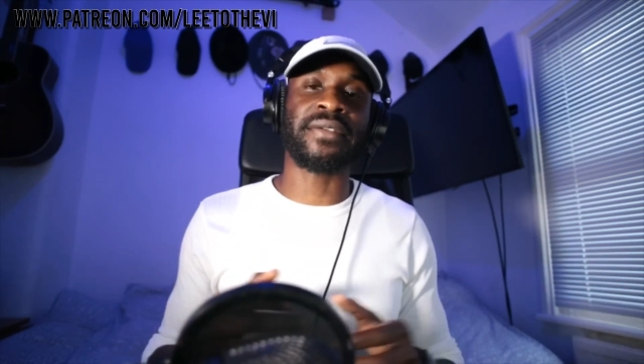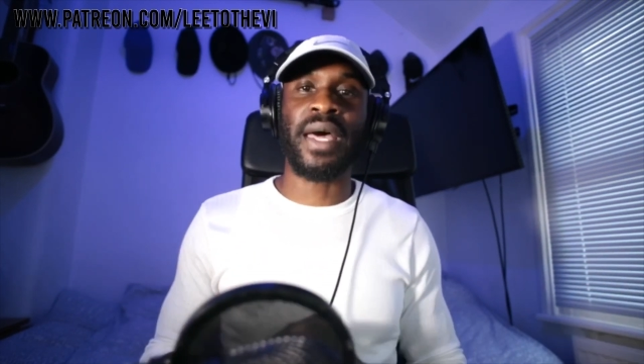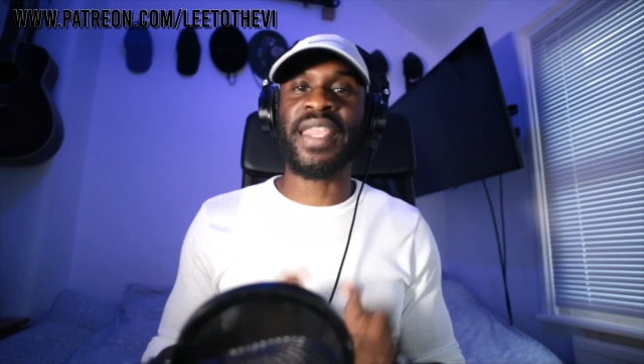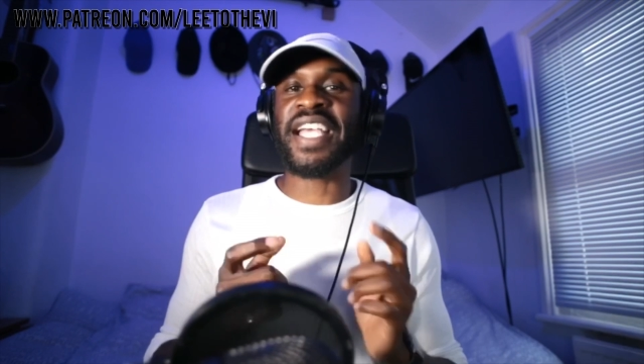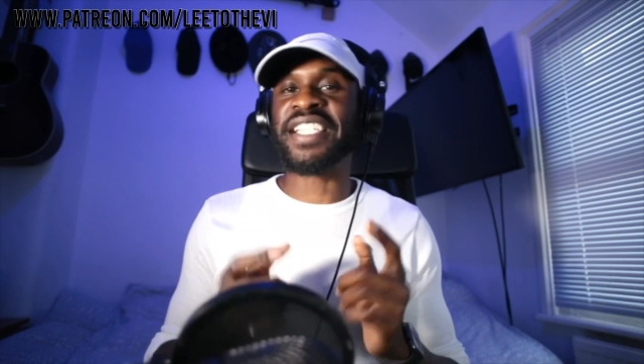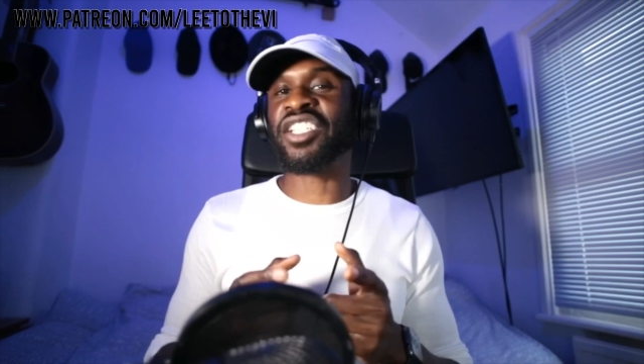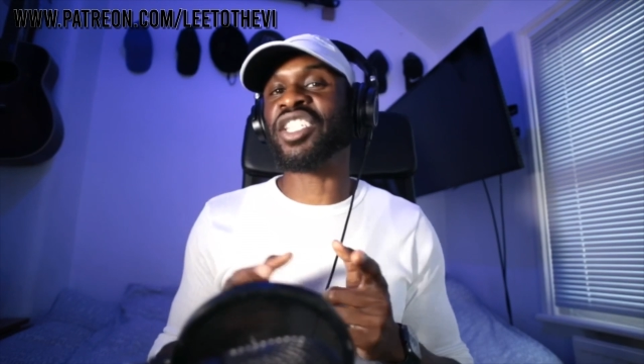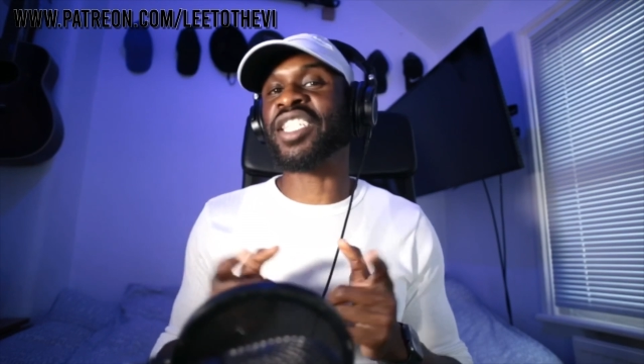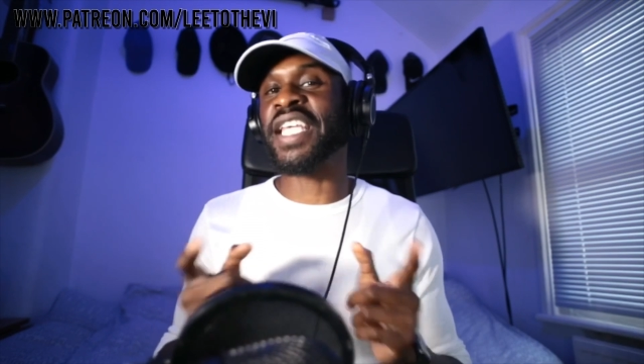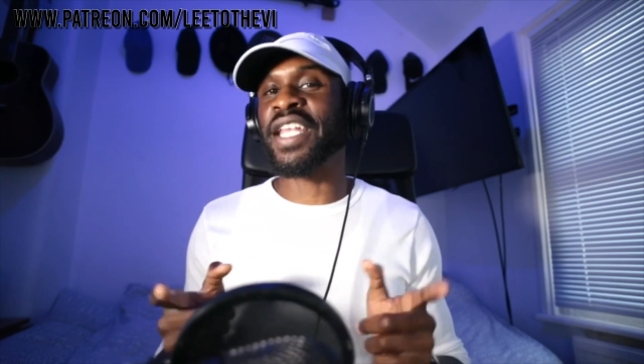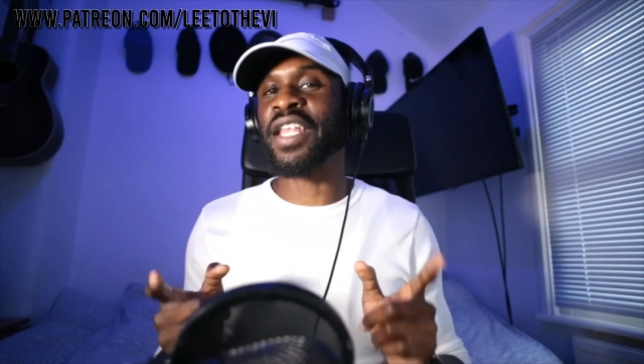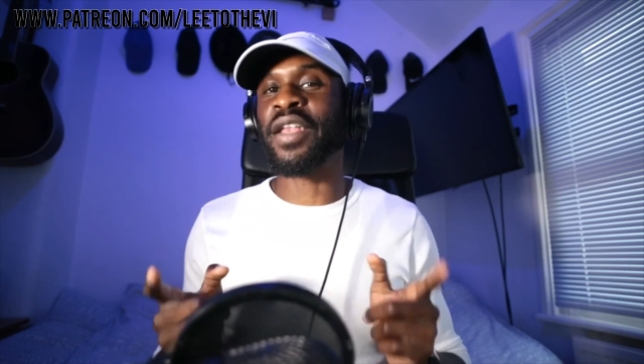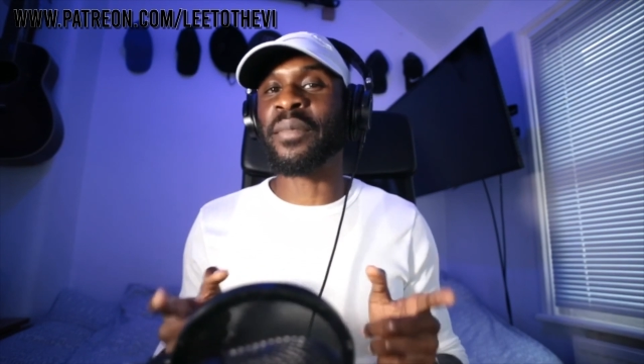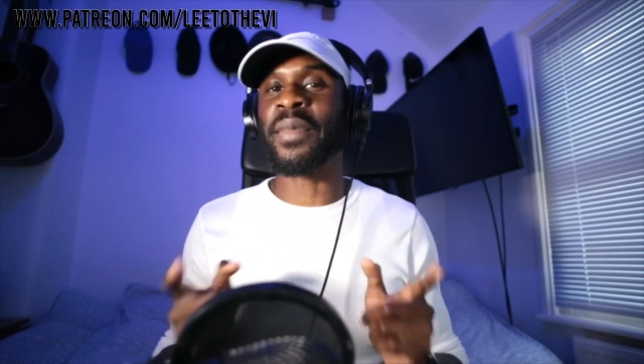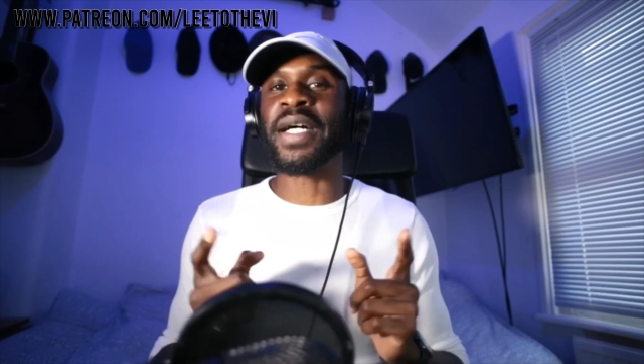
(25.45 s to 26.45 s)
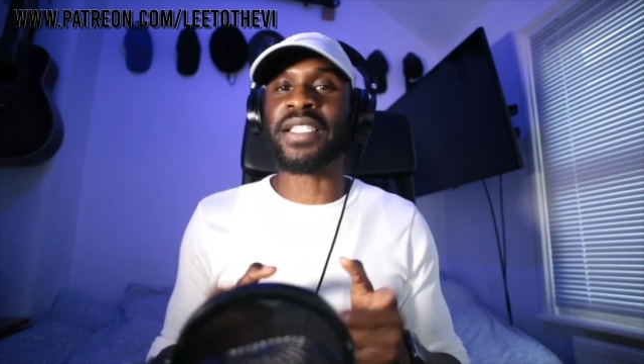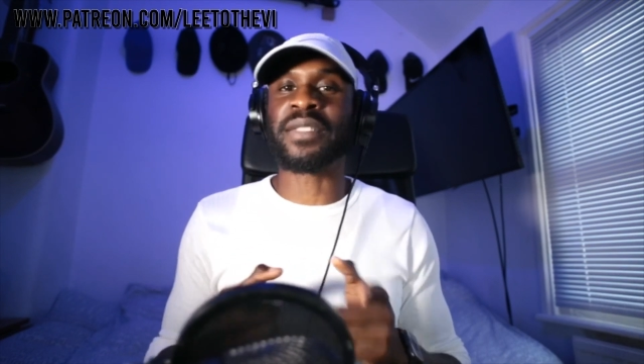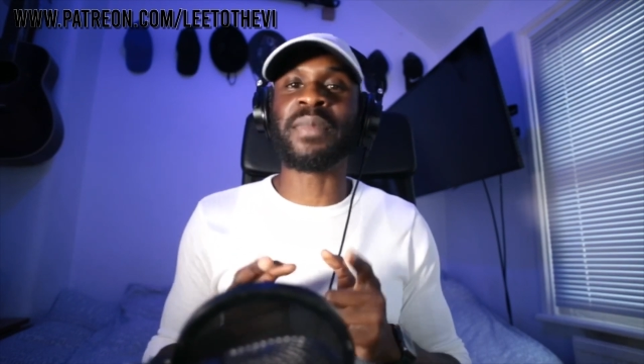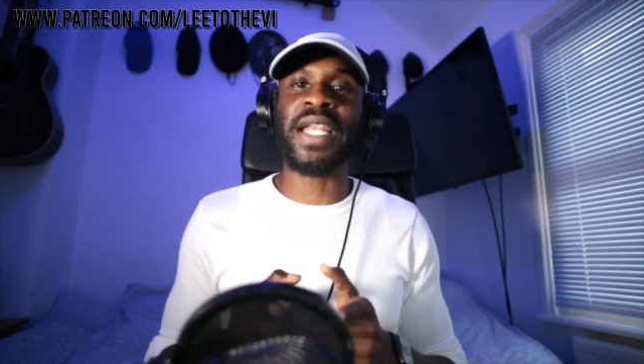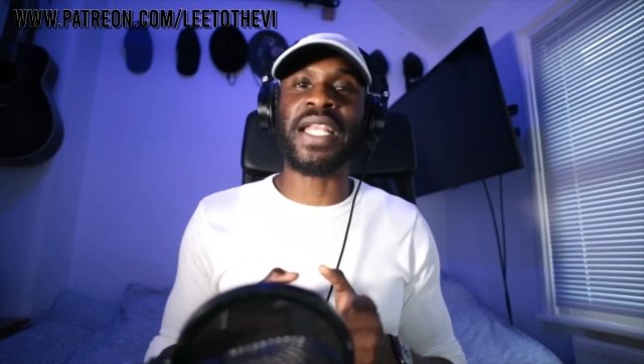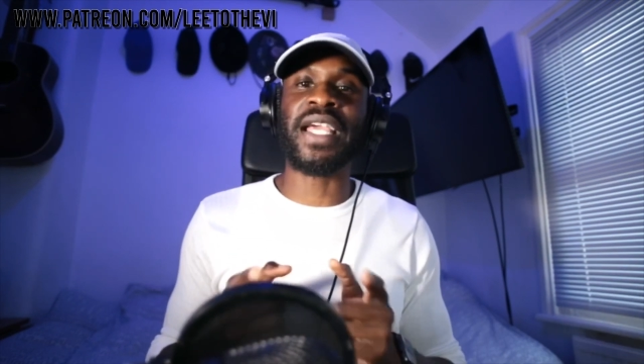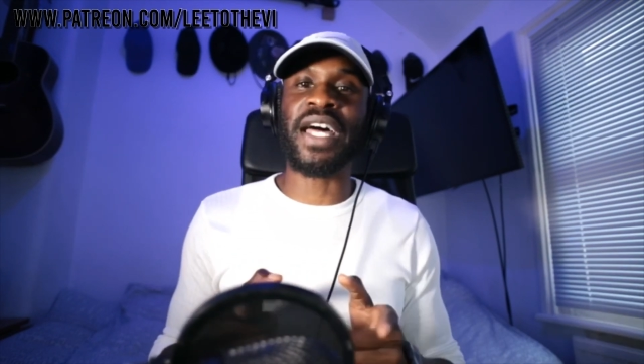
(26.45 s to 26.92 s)
and that's just in and amongst
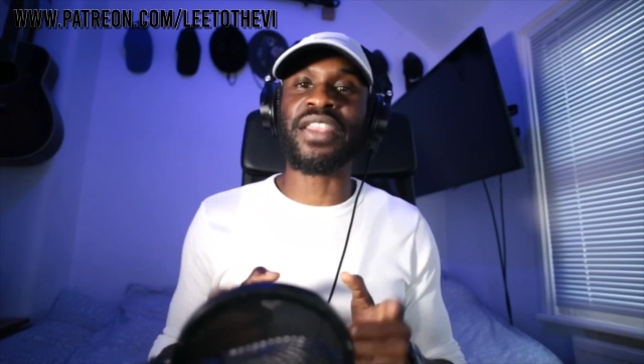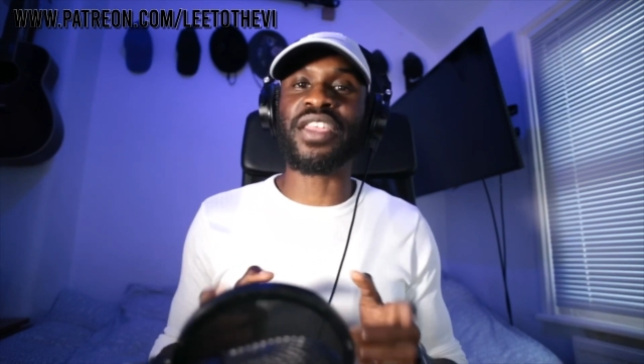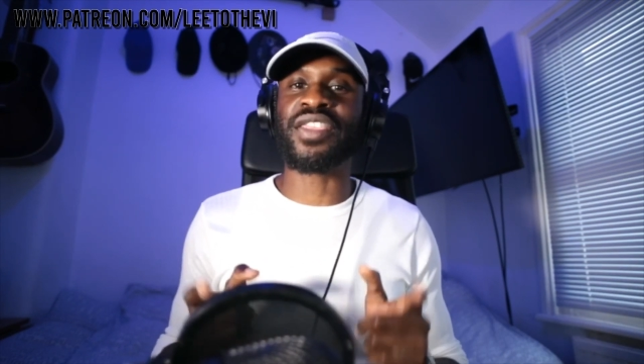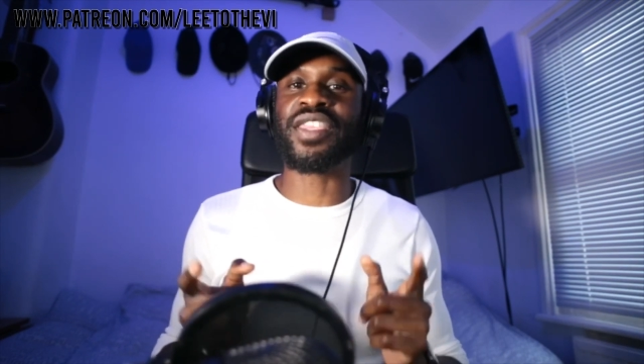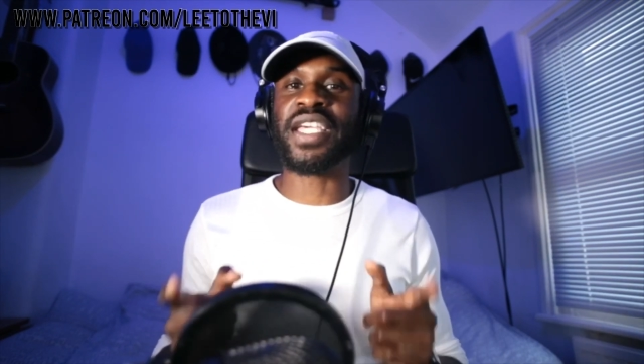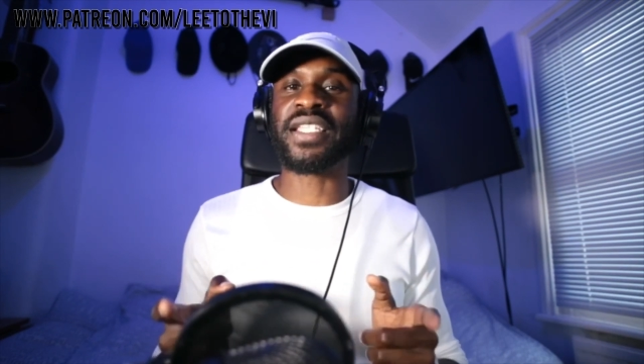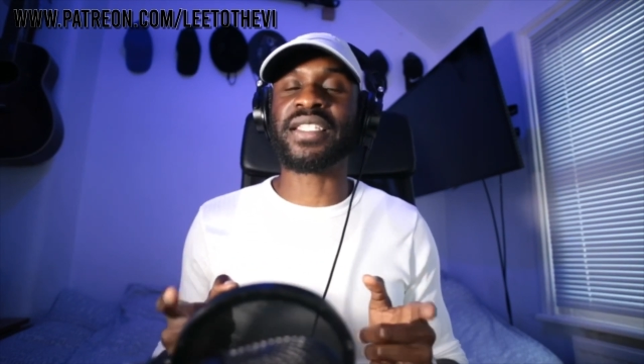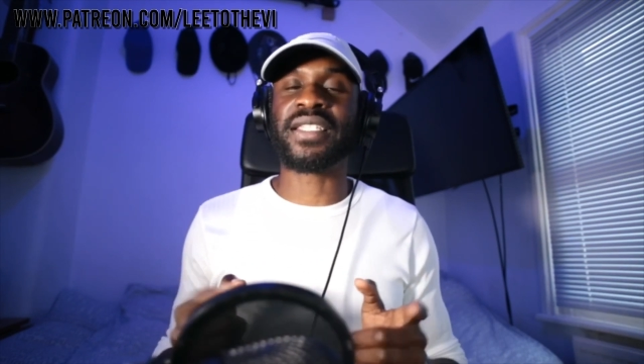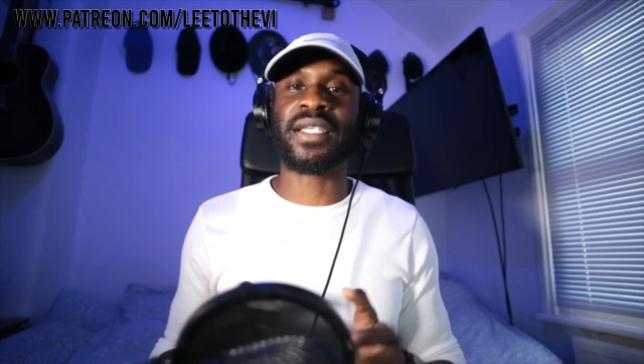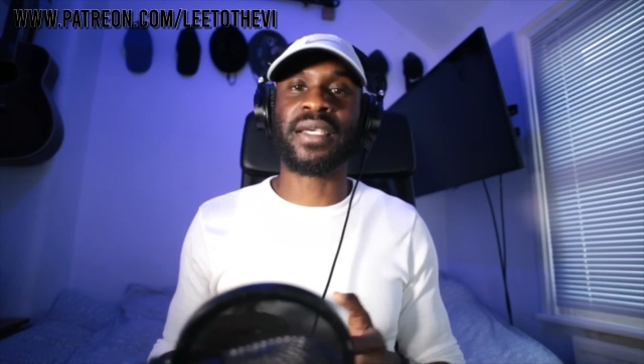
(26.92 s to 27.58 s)
many other things.